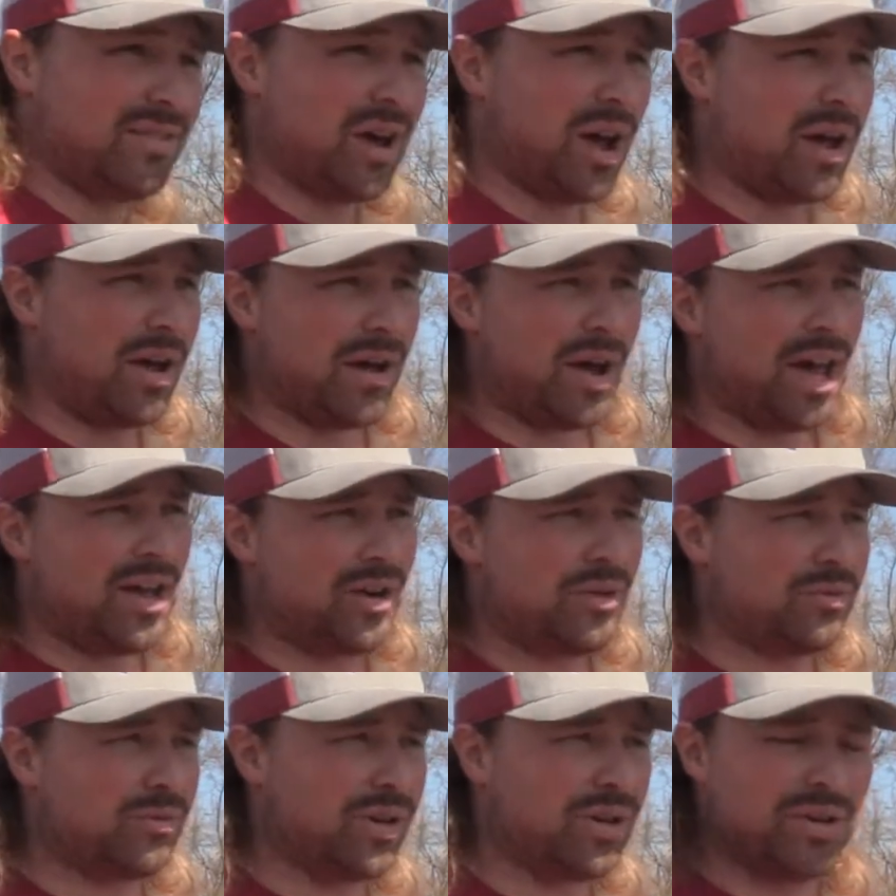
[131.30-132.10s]
I
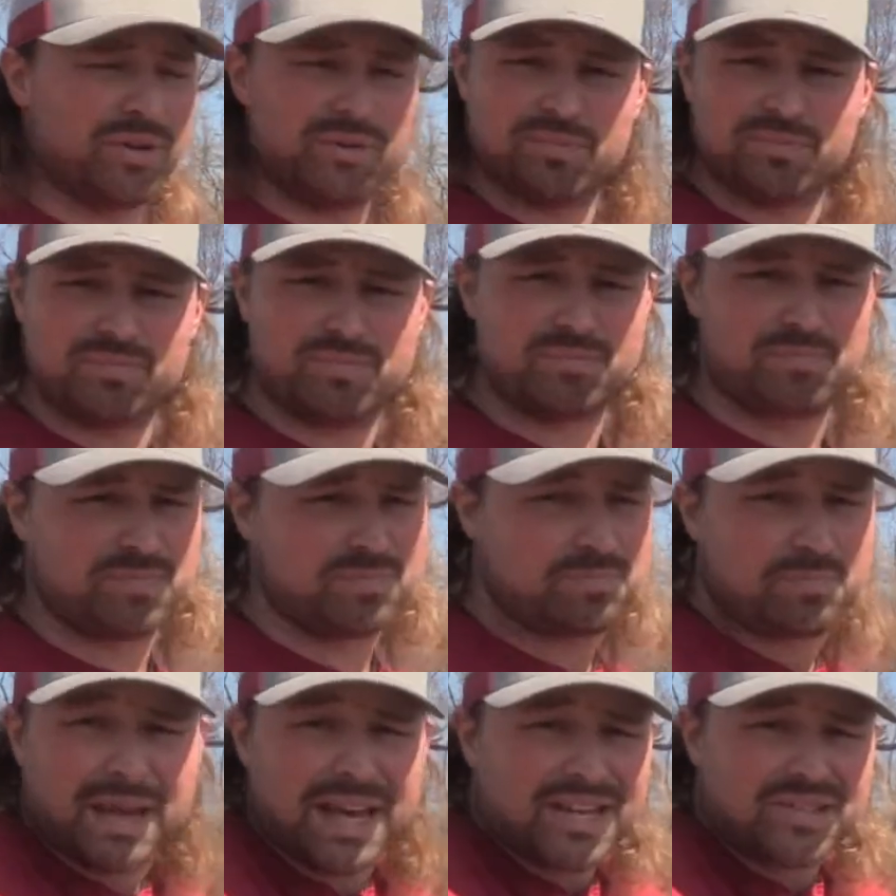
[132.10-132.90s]
don't really
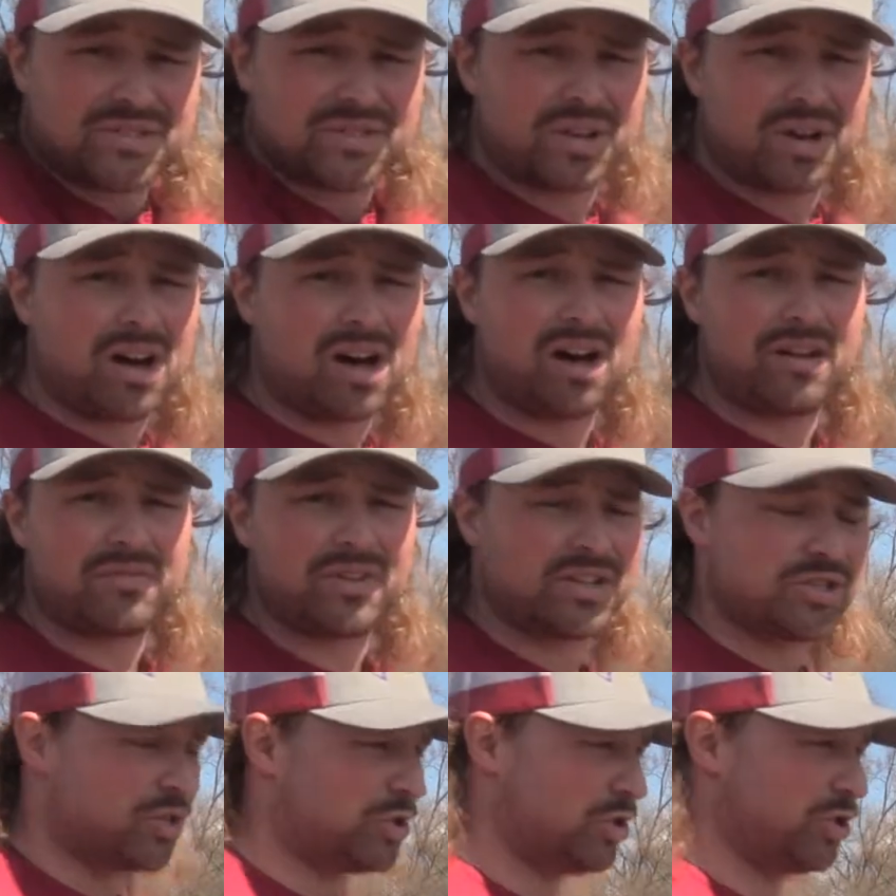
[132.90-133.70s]
pace it off.
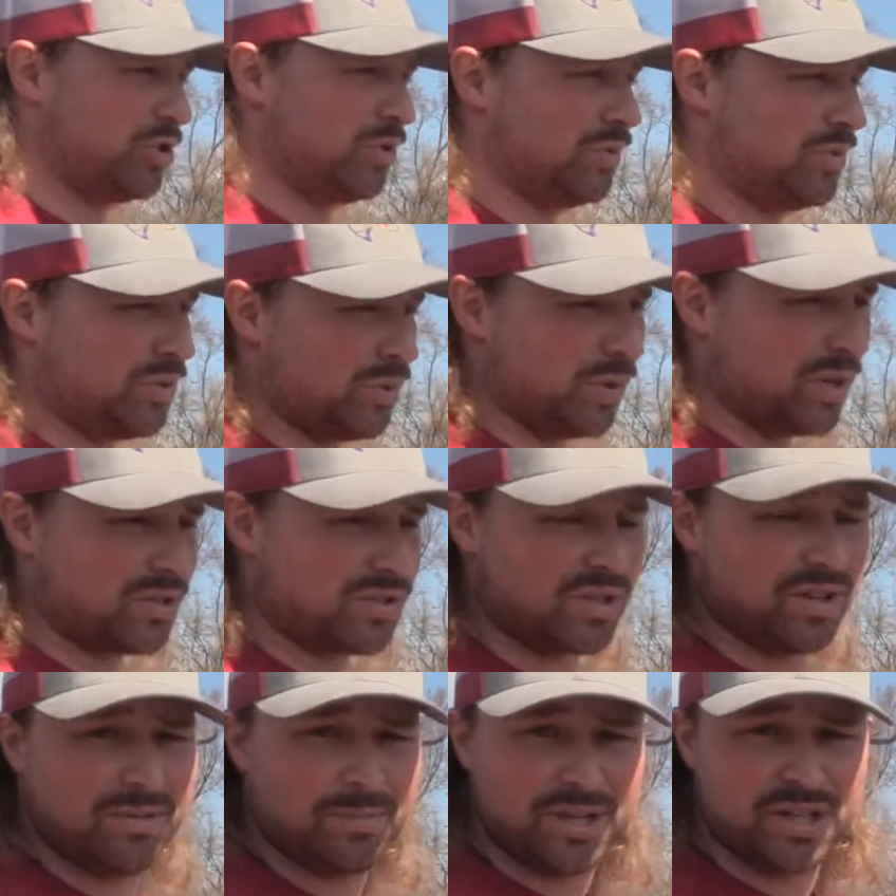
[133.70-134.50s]
I just shoot to where
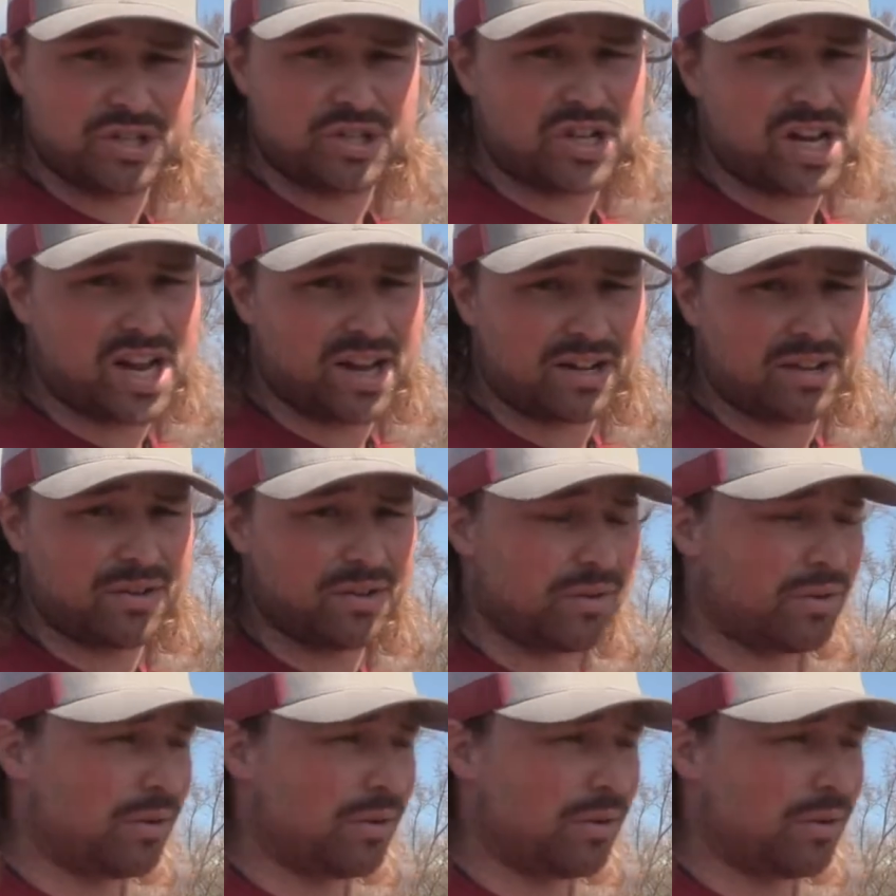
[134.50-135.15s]
it's gonna be a shotgun